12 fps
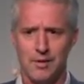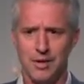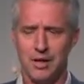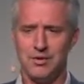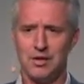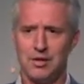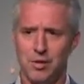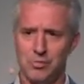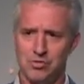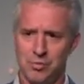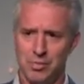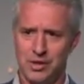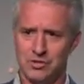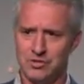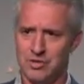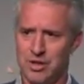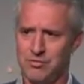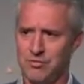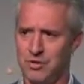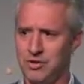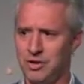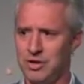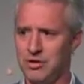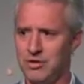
Lending Club is the biggest crowdfunder in the